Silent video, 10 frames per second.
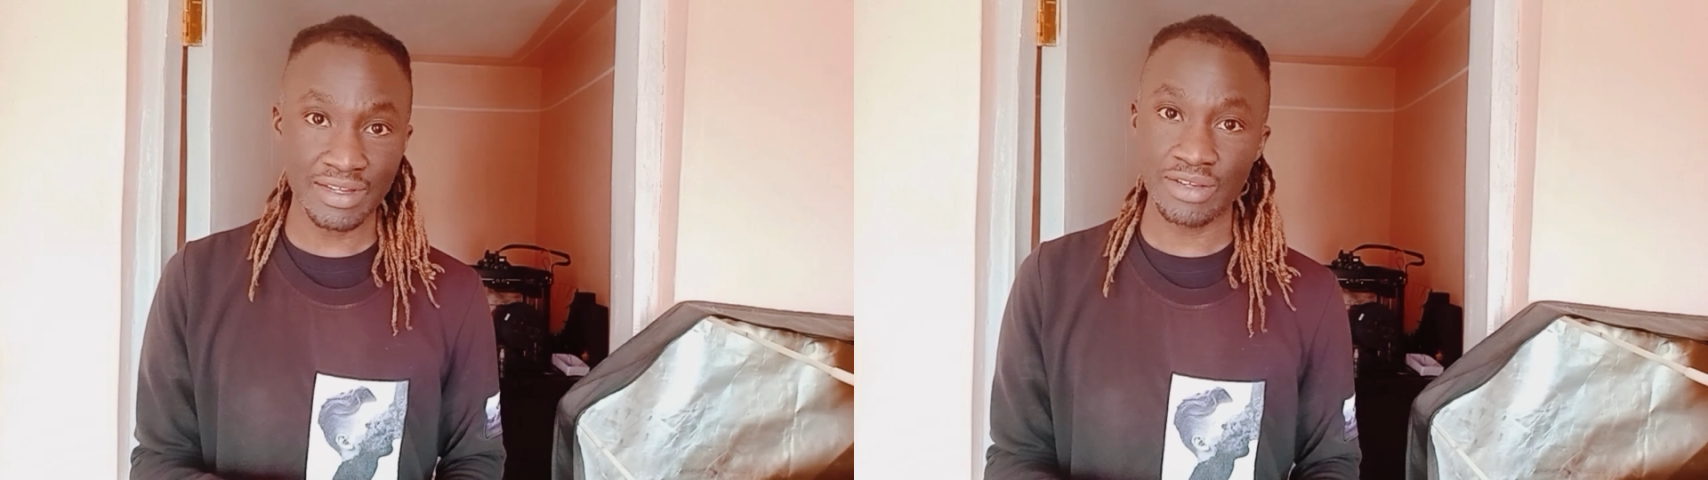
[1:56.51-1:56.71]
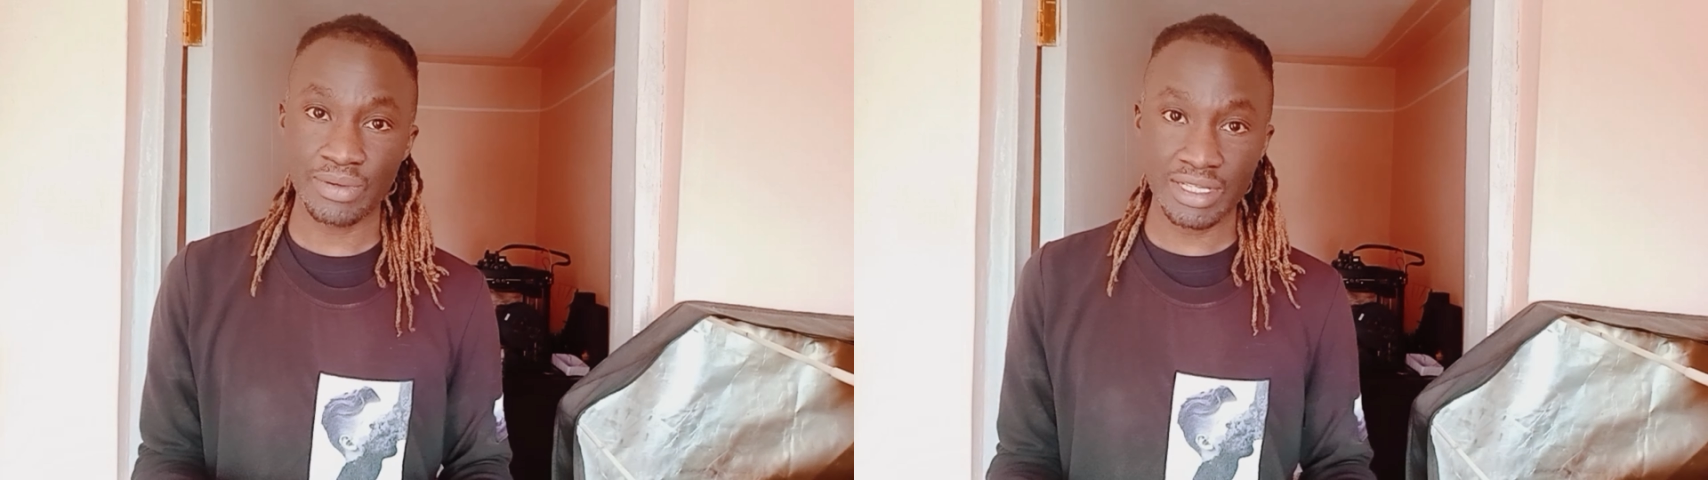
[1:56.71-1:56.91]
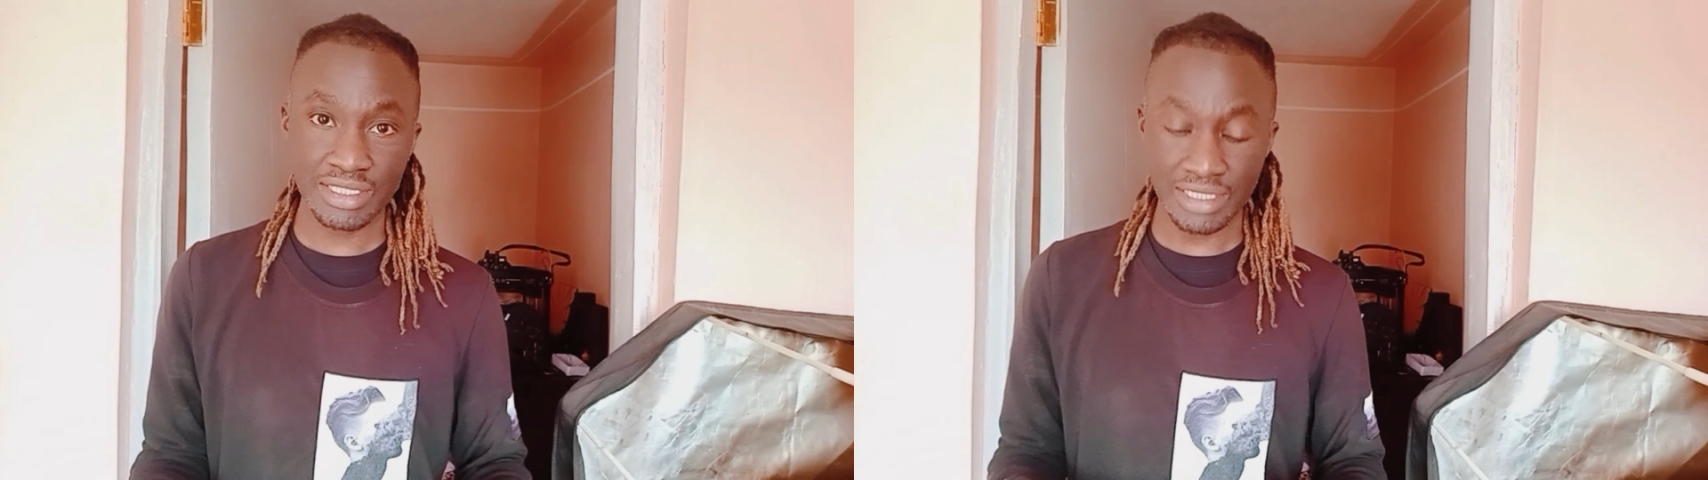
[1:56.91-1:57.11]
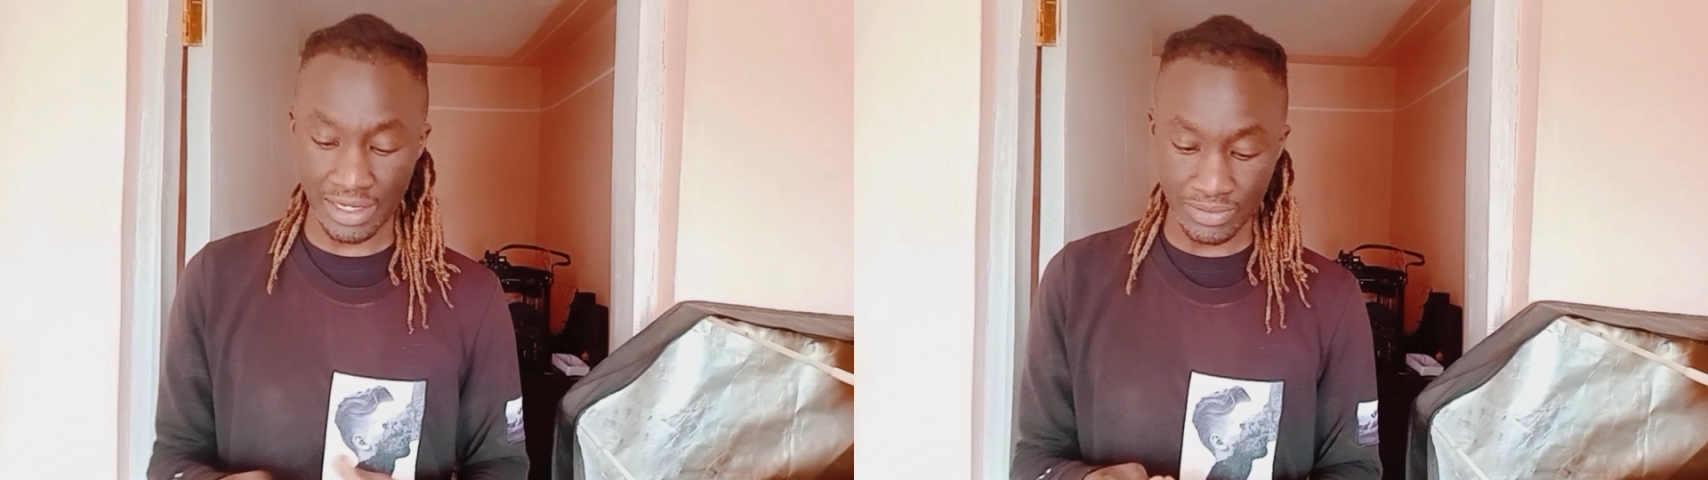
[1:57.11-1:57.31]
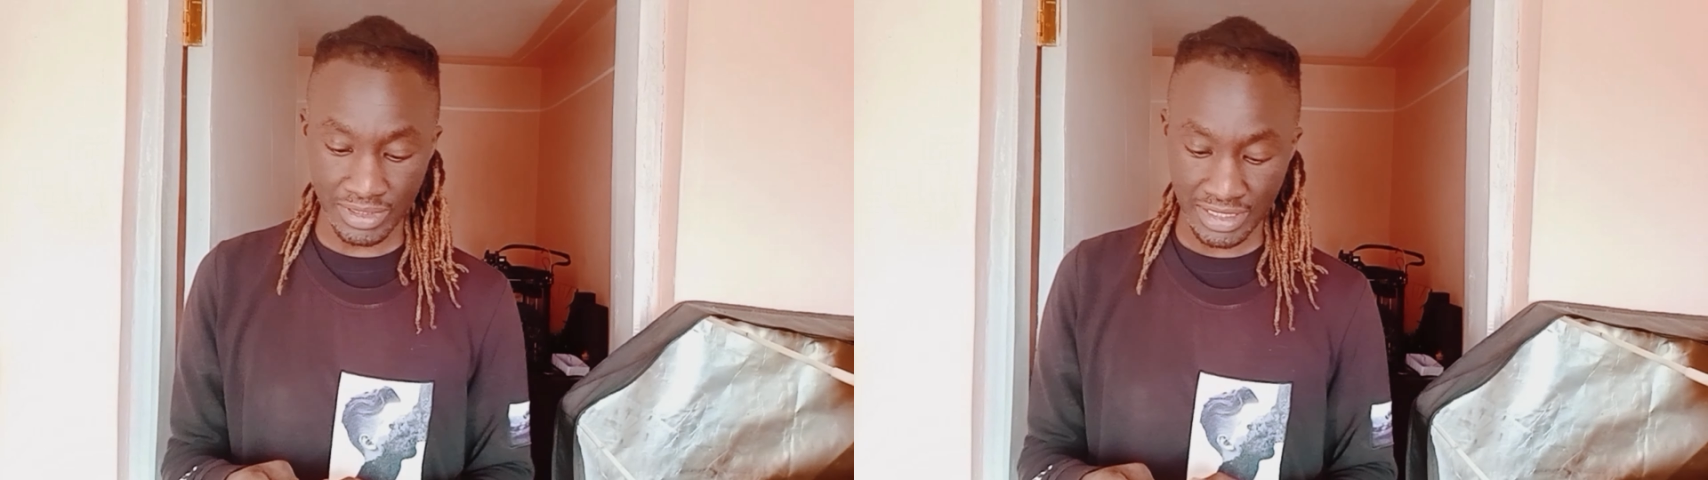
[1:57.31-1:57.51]
any weights
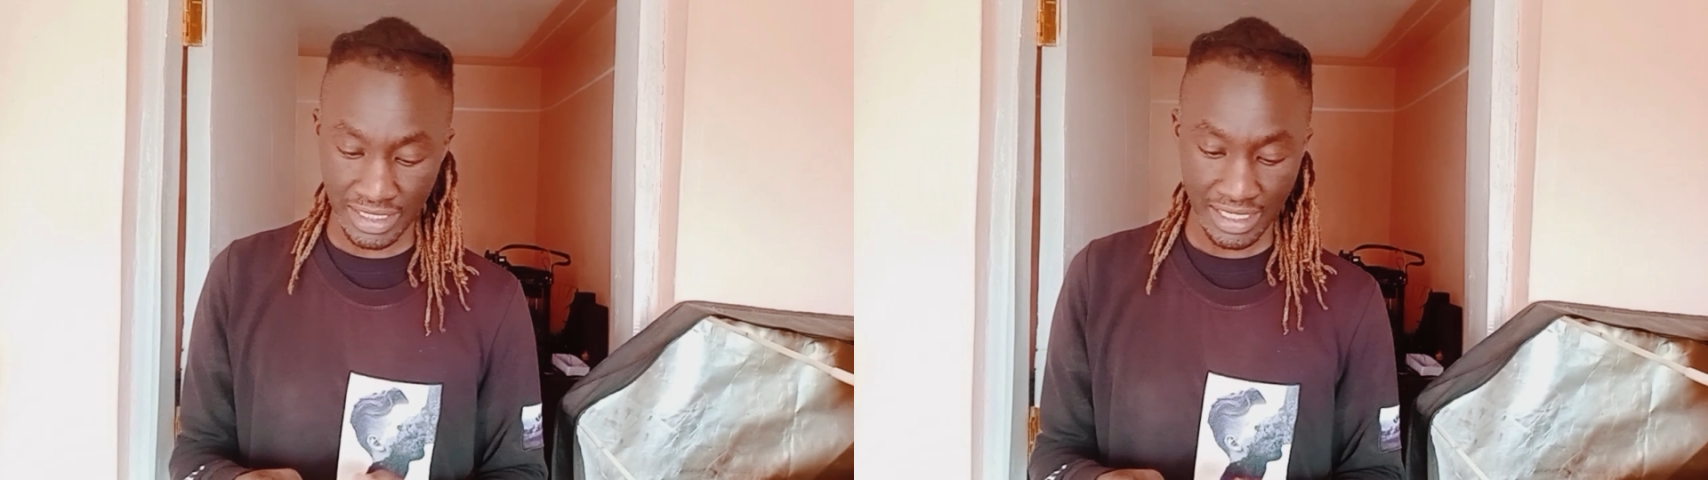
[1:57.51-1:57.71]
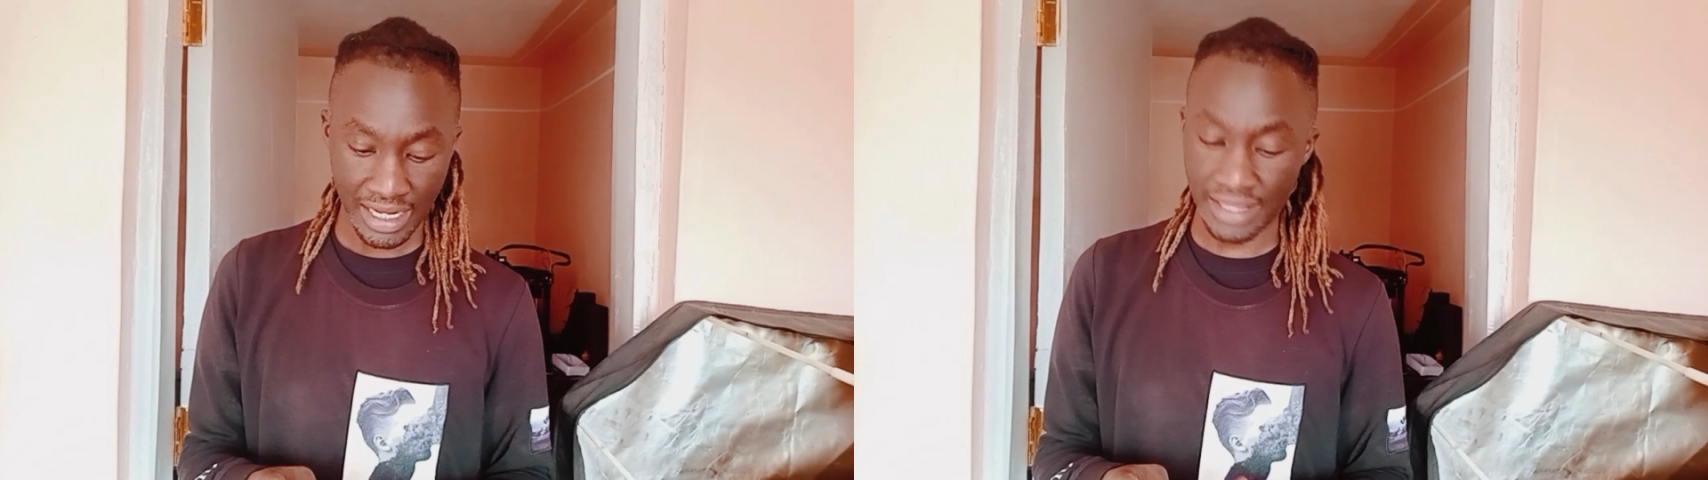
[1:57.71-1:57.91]
around, I